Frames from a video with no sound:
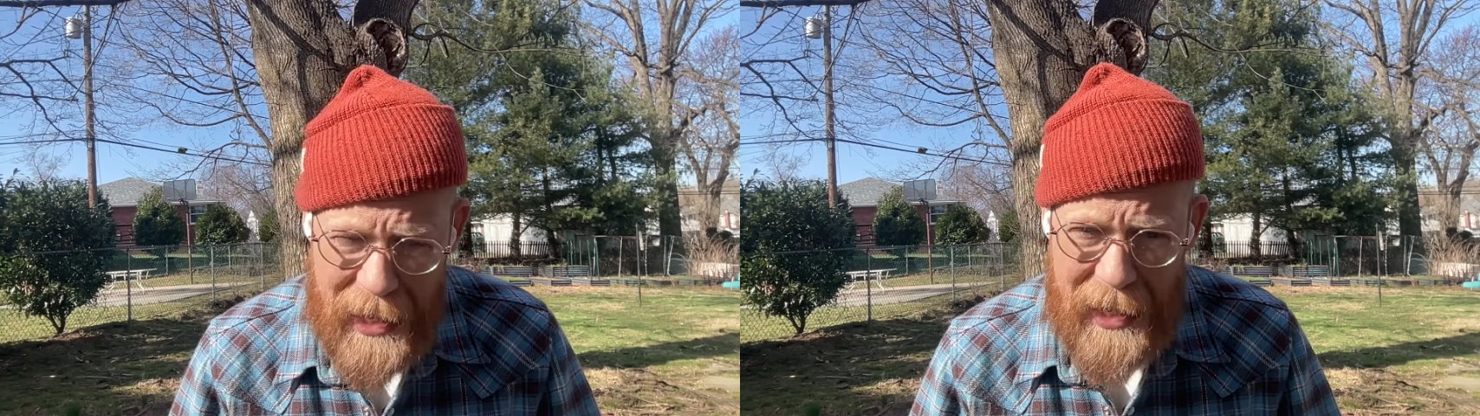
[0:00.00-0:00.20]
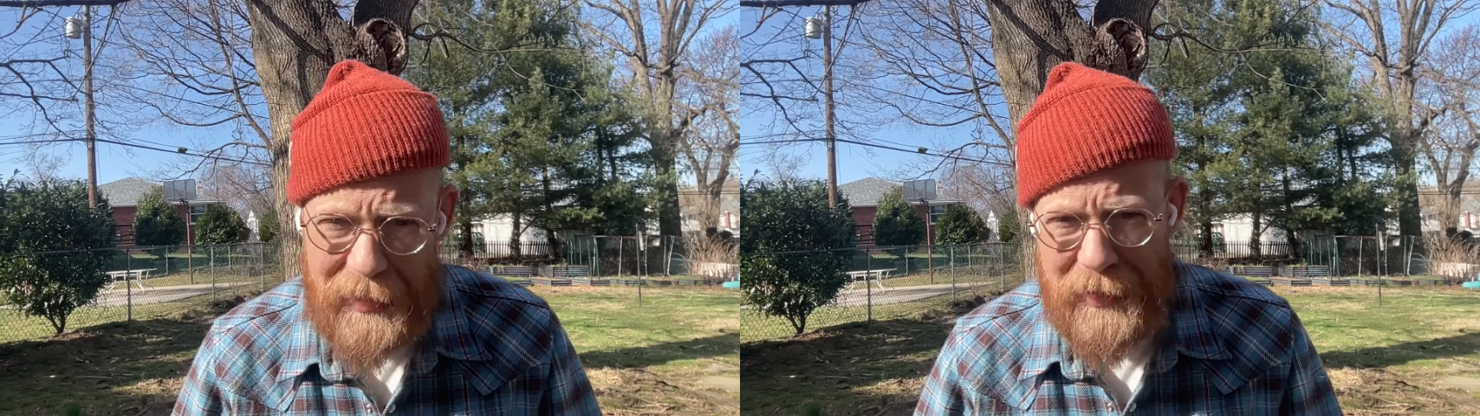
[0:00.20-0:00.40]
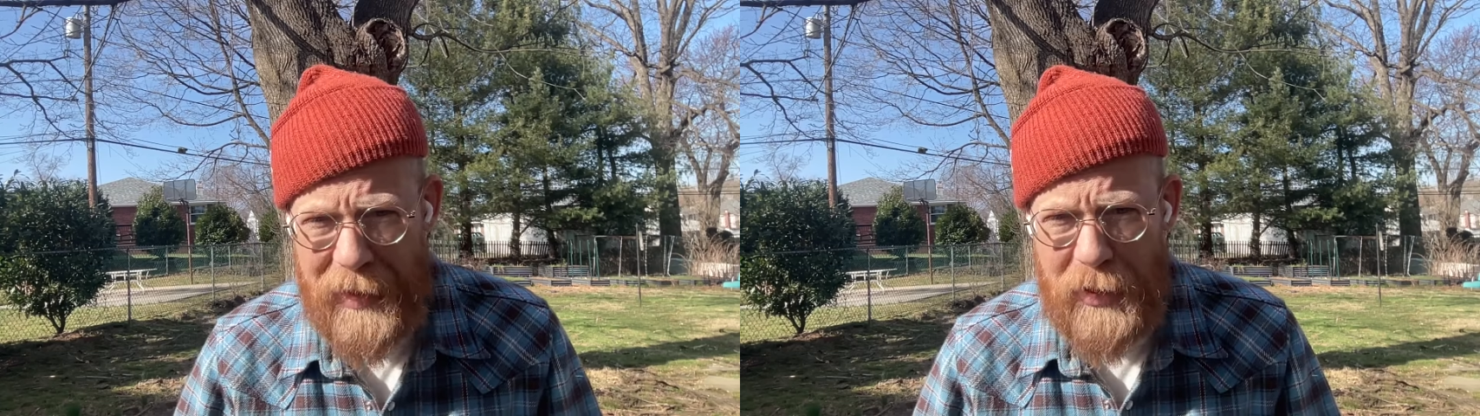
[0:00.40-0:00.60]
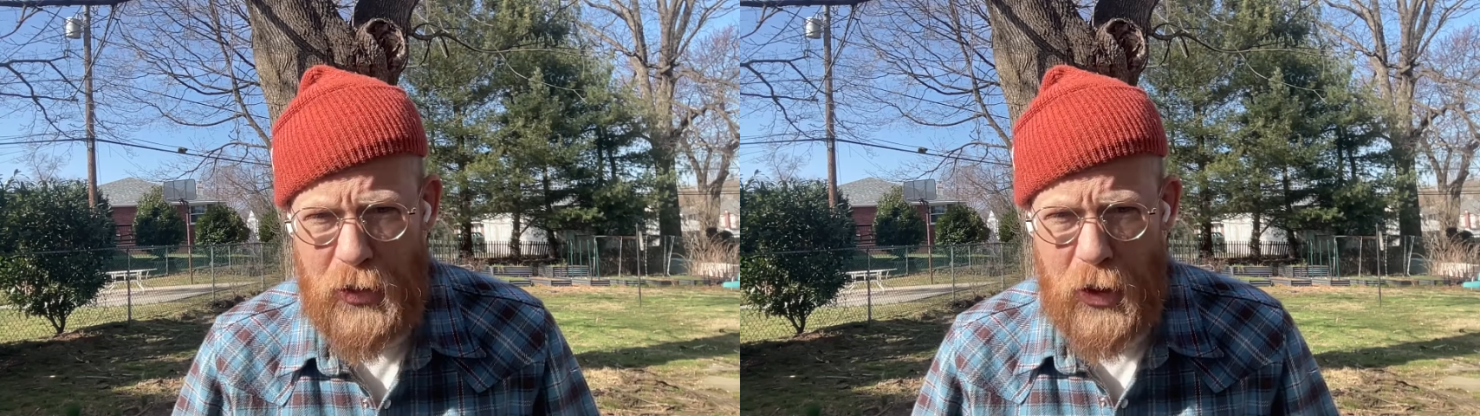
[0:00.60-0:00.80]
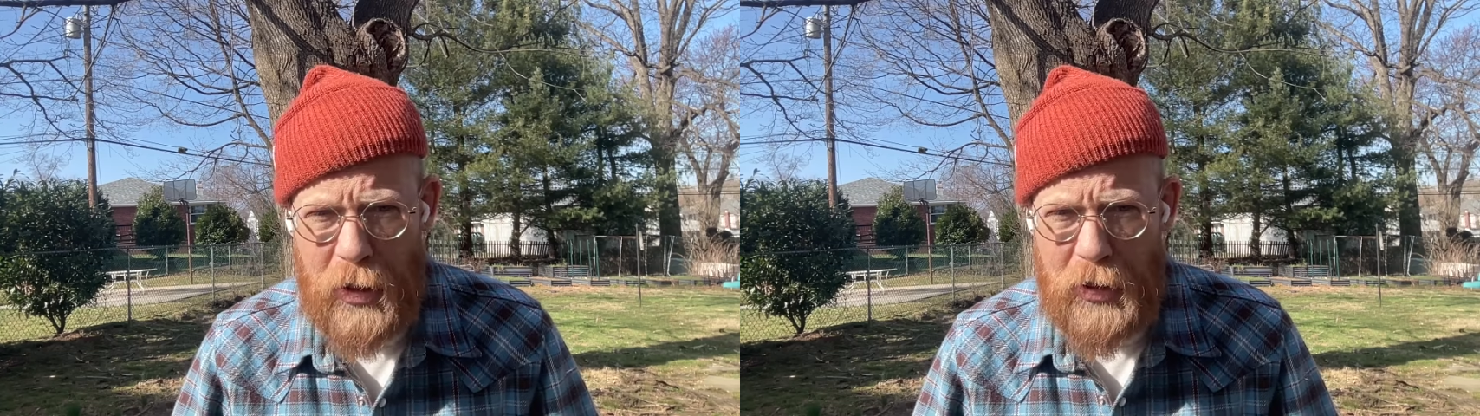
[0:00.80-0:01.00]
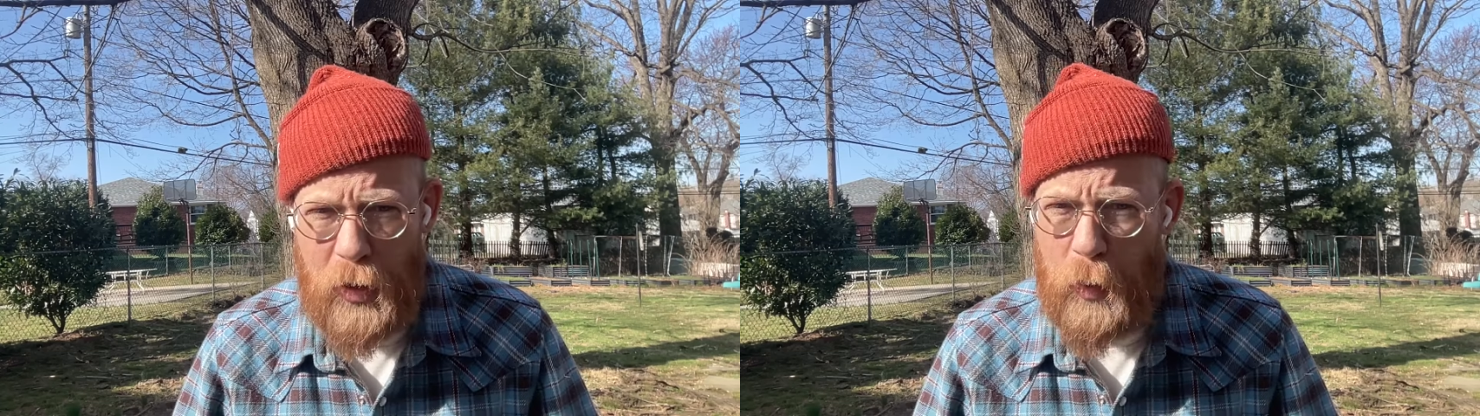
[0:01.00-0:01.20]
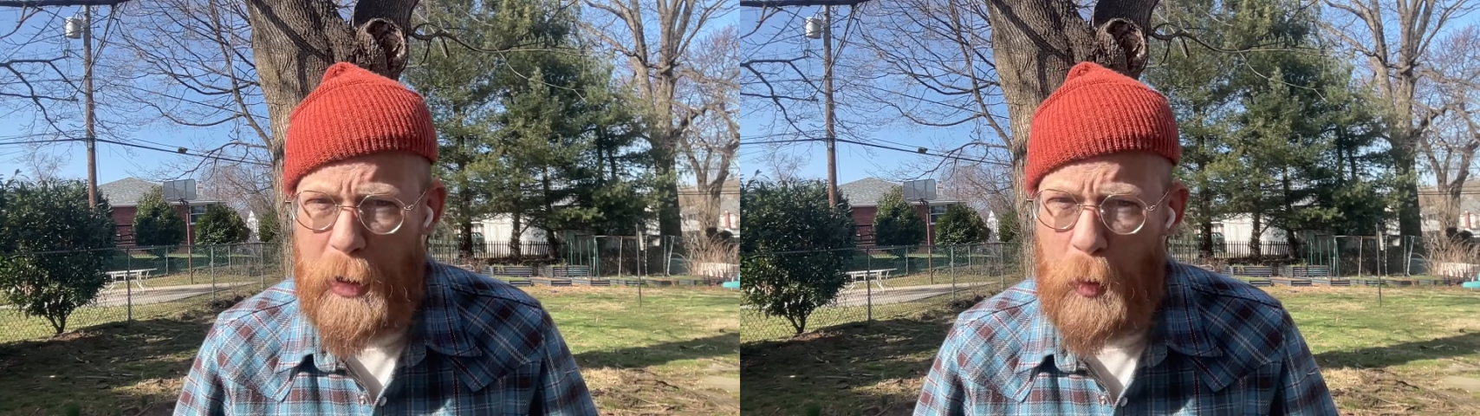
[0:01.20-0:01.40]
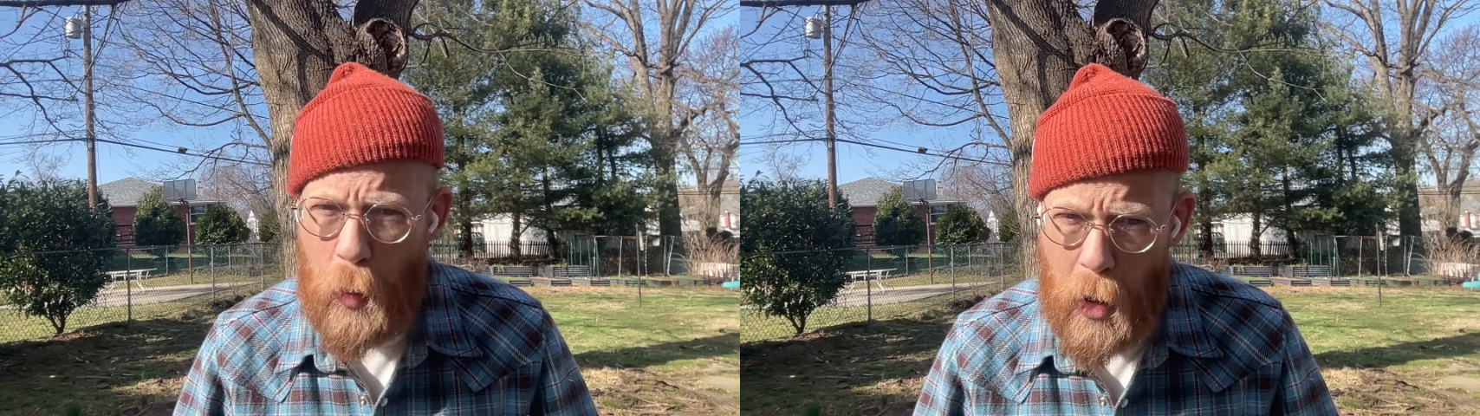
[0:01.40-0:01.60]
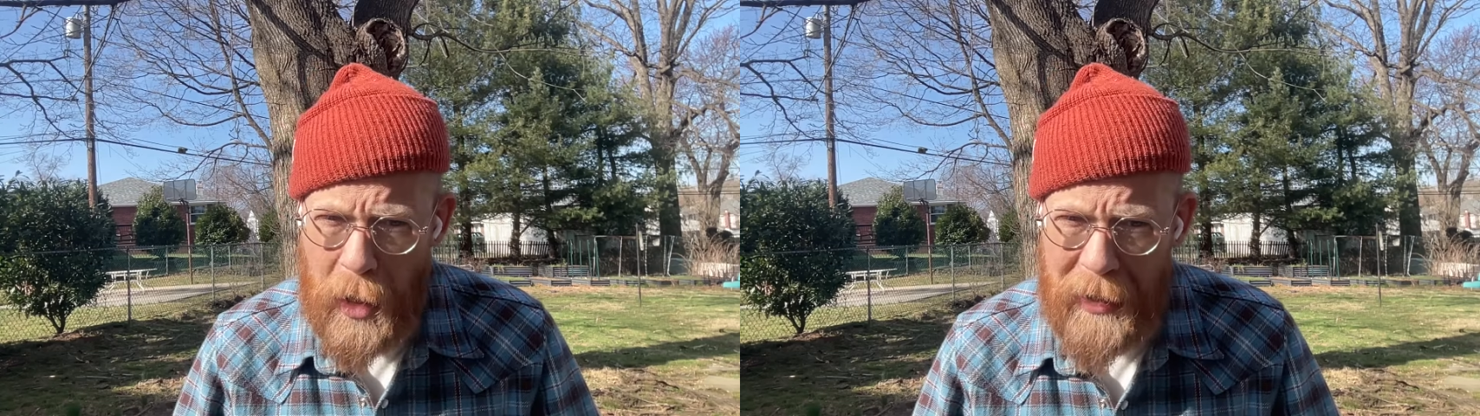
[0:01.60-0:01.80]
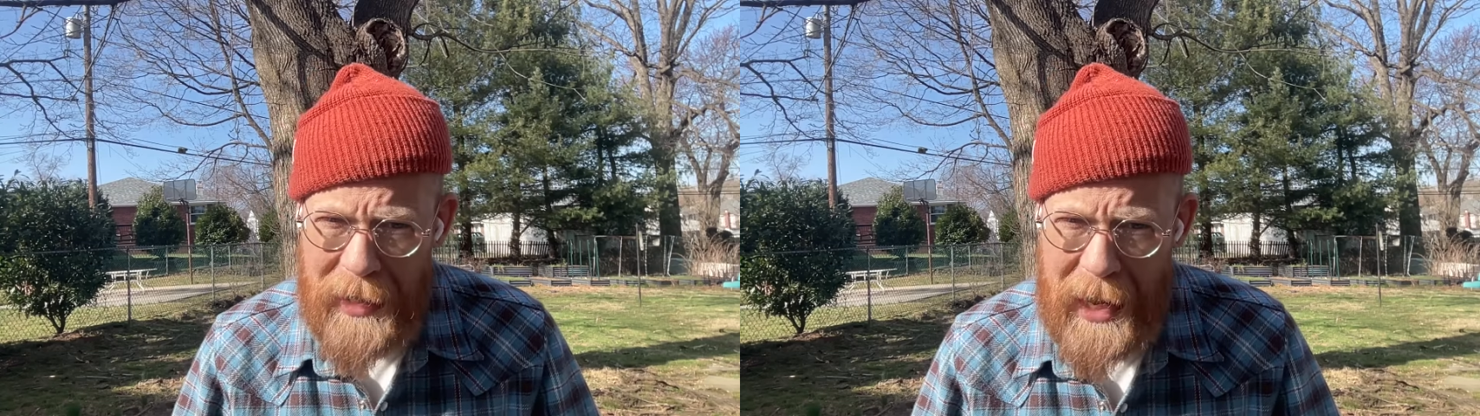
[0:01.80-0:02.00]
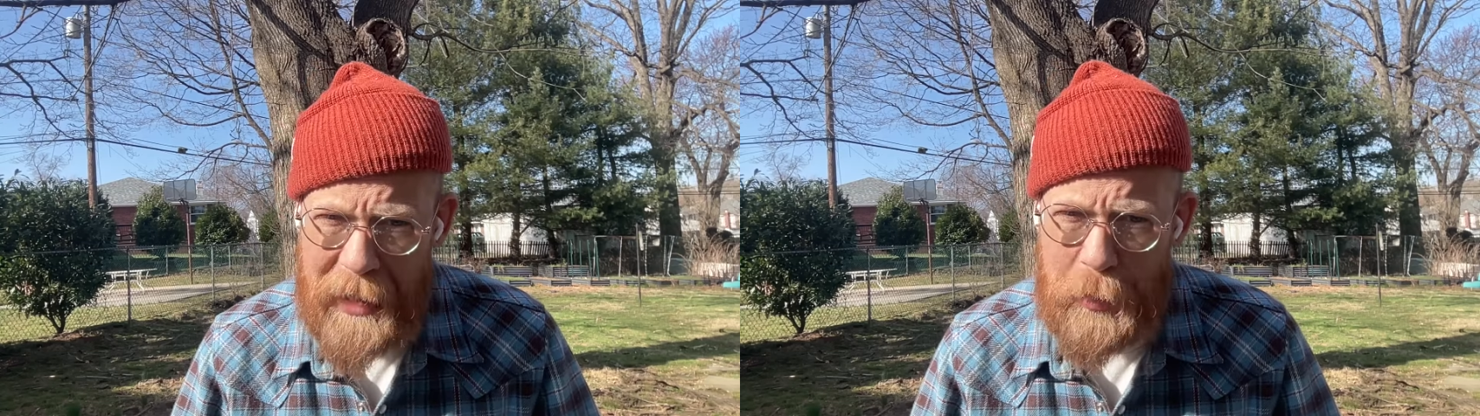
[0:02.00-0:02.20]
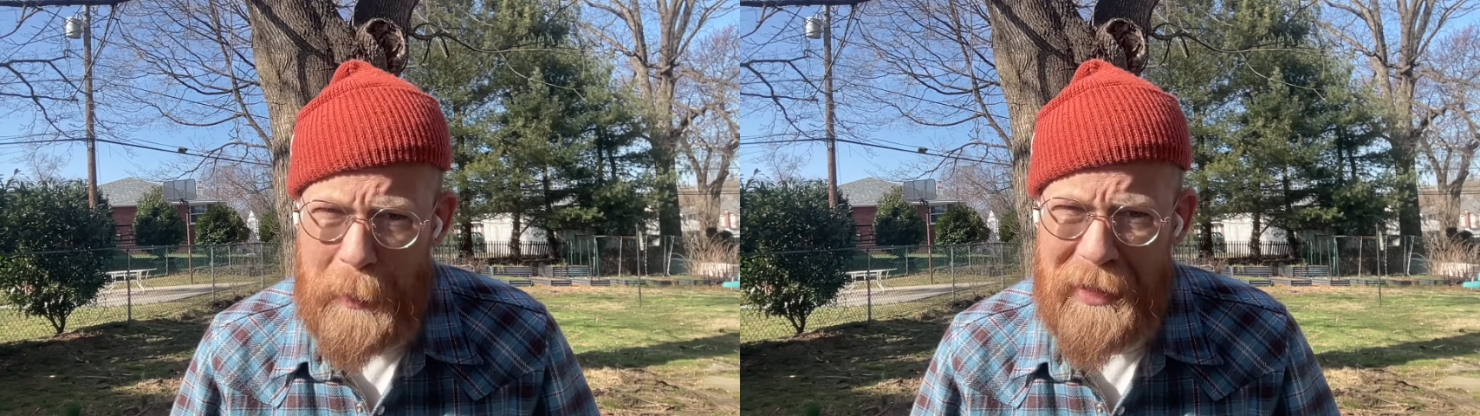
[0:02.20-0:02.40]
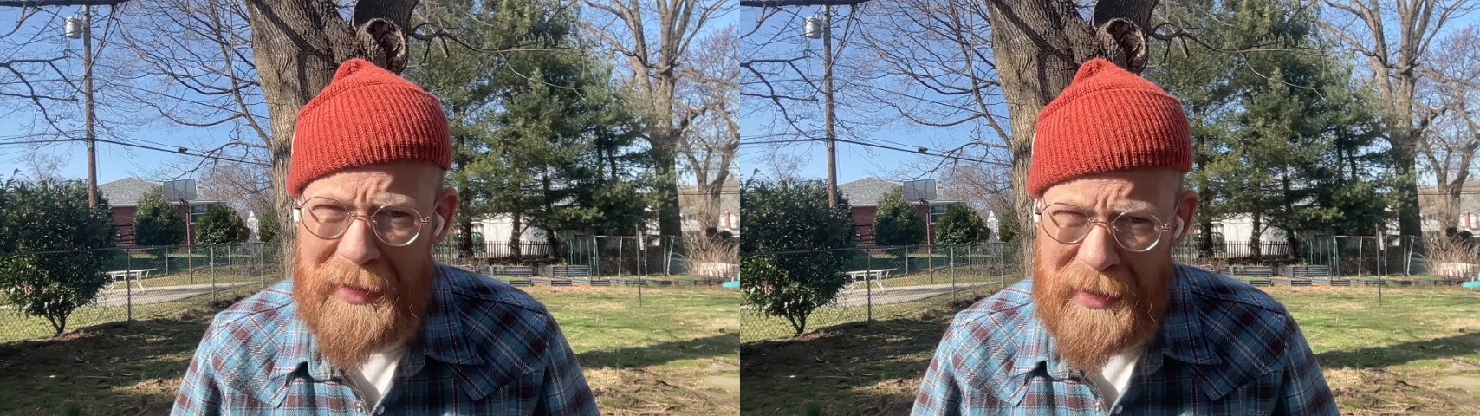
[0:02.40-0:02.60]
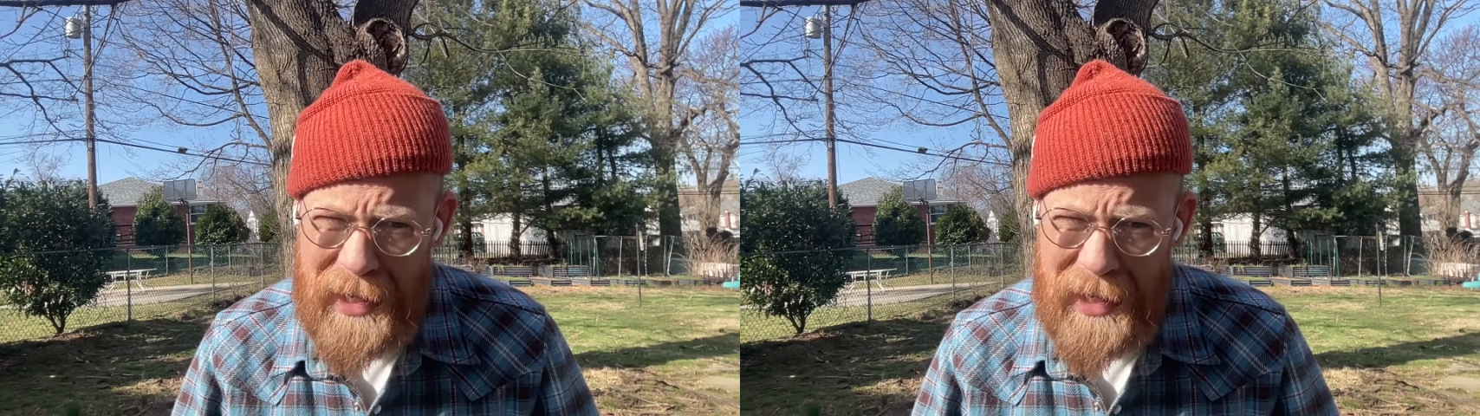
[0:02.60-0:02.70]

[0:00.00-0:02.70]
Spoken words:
as the injunction we won has been